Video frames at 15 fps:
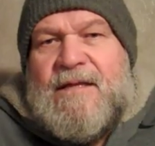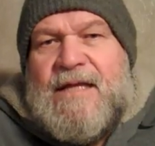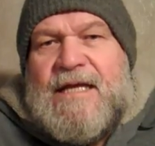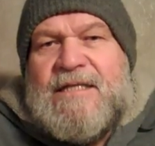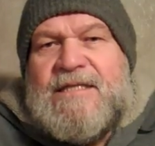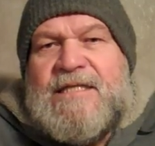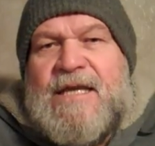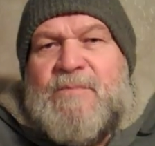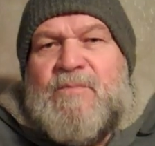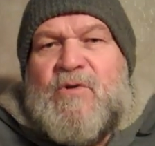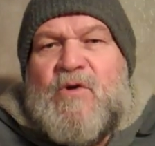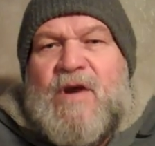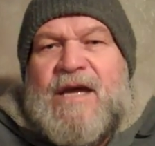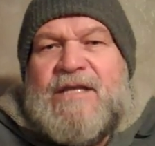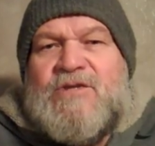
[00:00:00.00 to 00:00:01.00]
that
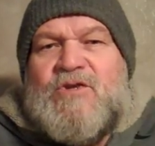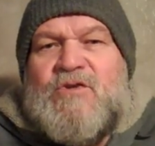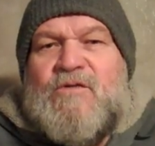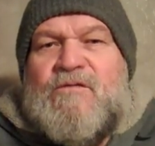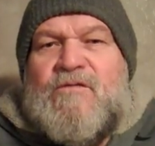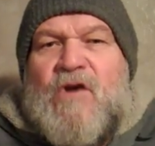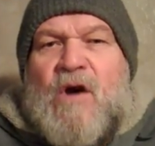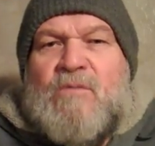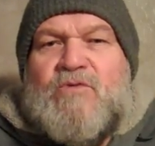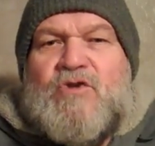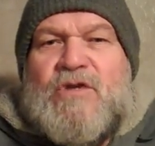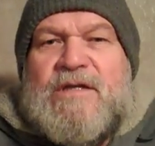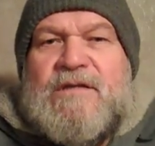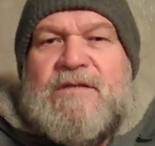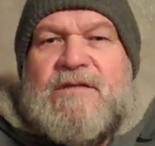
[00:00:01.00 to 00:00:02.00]
separates you from
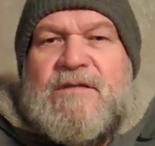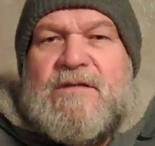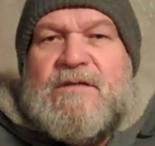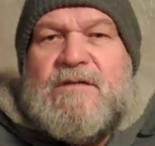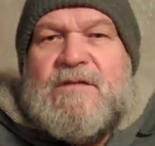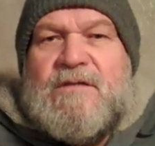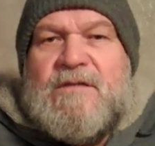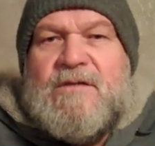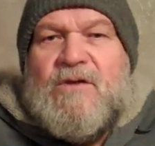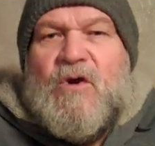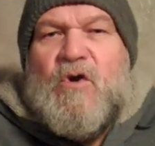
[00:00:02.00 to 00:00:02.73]
Jesus,